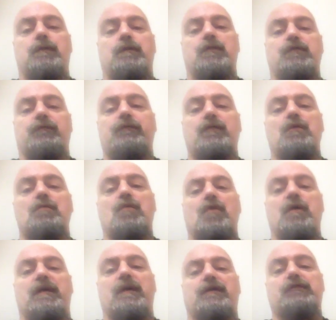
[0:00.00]
There's a few
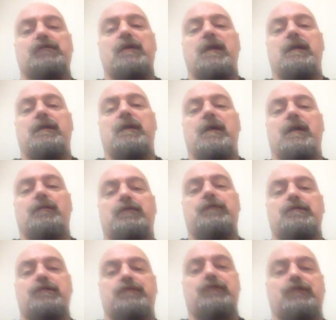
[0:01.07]
more that say that
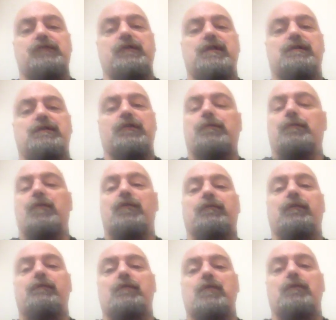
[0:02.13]
theistic Satanism
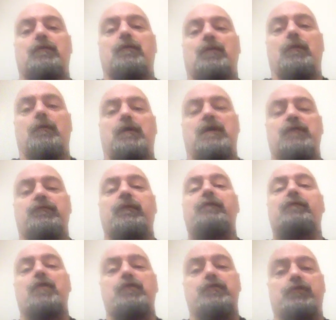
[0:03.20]
is
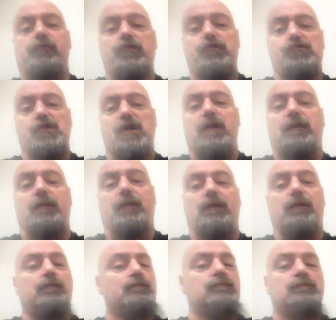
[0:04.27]
reverse
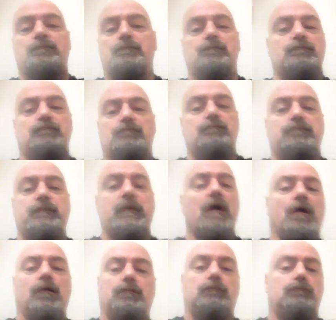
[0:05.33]
Christianity.
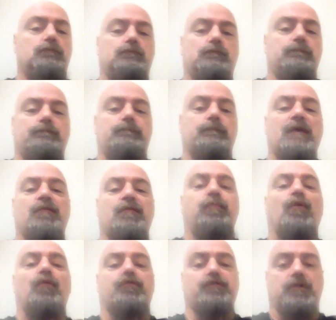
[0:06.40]
No, that's
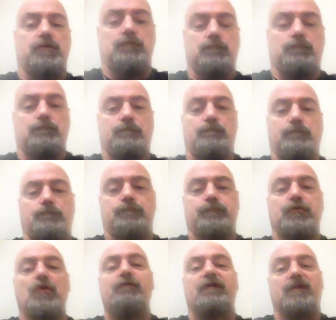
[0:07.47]
bullshit.
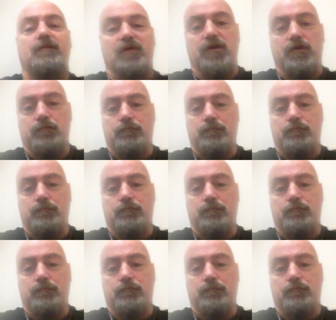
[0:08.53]
Prove it to me.